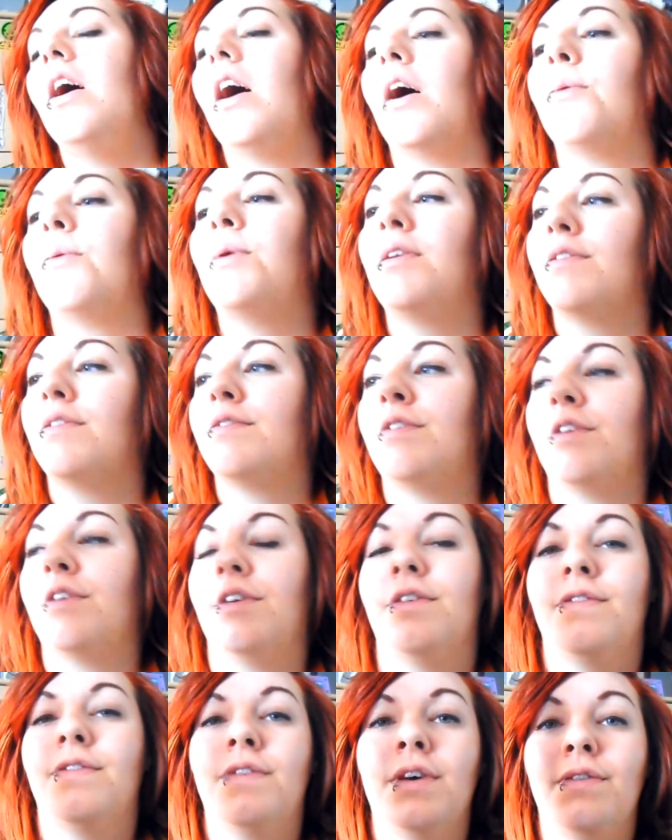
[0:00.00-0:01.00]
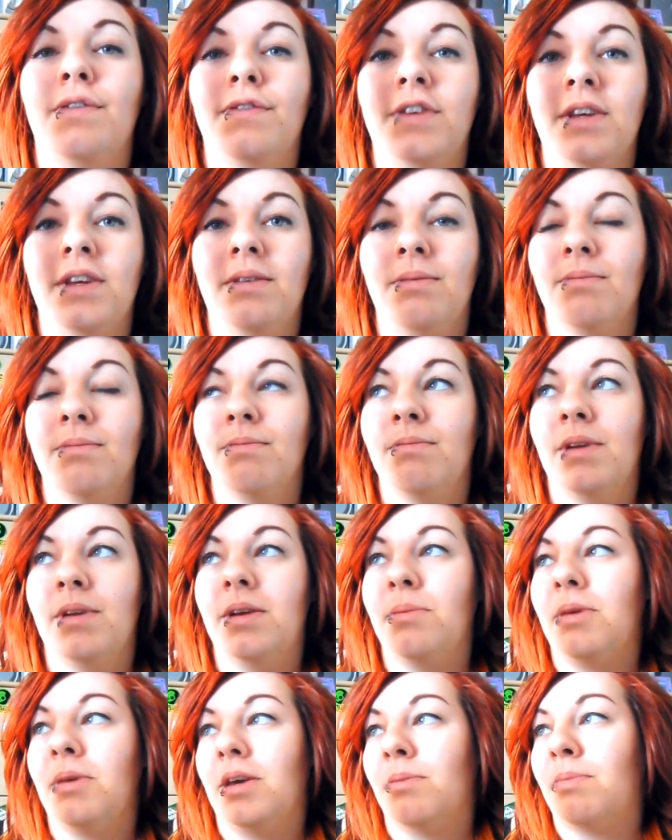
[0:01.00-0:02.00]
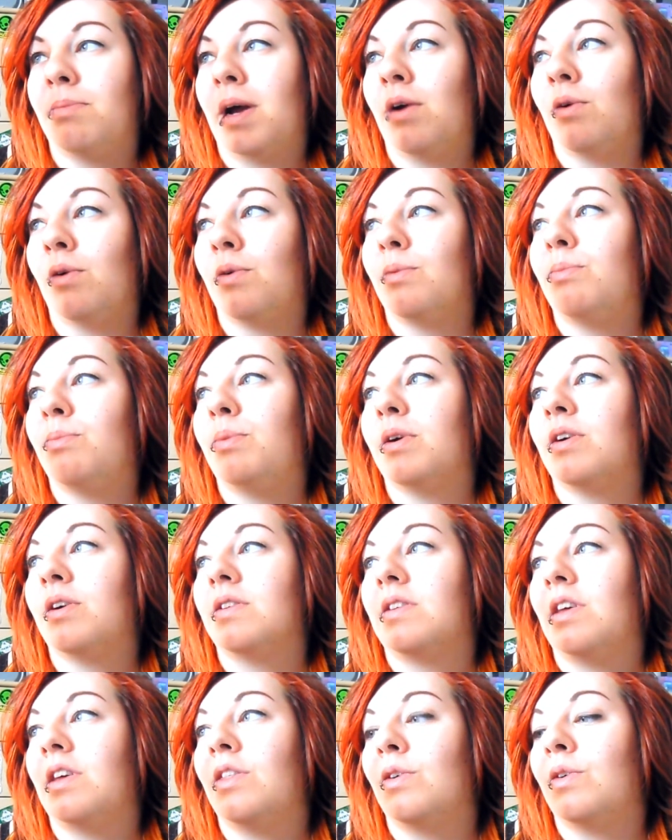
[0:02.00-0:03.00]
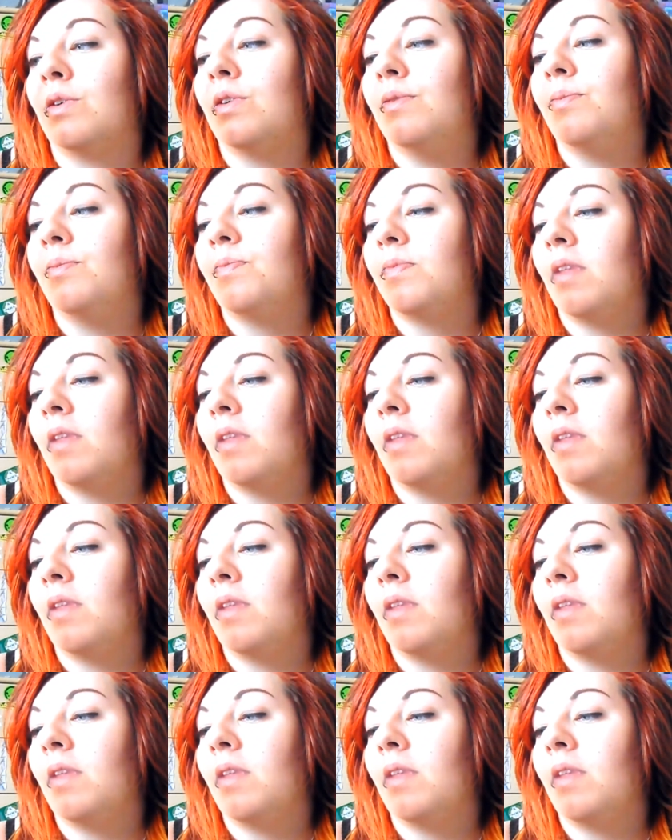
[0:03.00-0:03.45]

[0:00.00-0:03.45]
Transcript: I went for a 50mm barrel because I thought